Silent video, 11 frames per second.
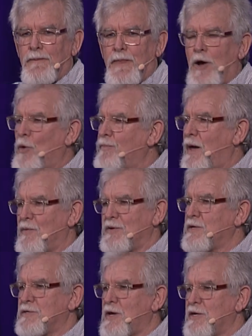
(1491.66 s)
I hope that one
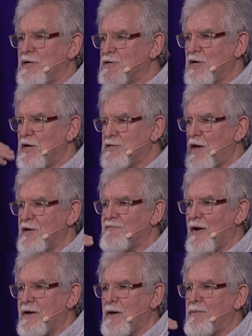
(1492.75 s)
is, is, is, is, is
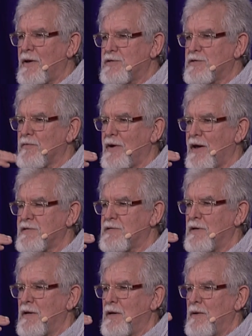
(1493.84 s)
find a place to rest
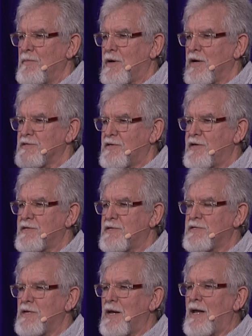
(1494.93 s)
because this
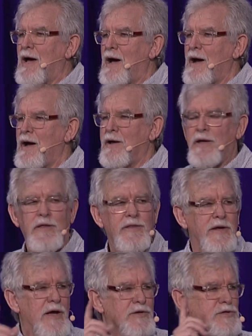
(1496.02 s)
is a lie that
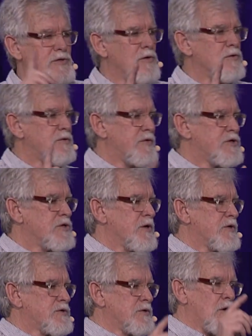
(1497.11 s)
got sold to the
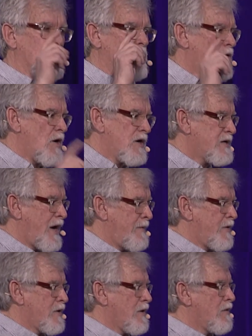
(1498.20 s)
church a long time
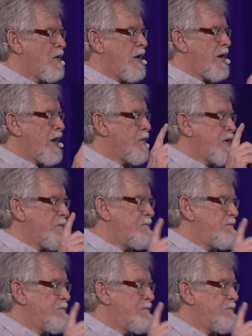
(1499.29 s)
ago, and we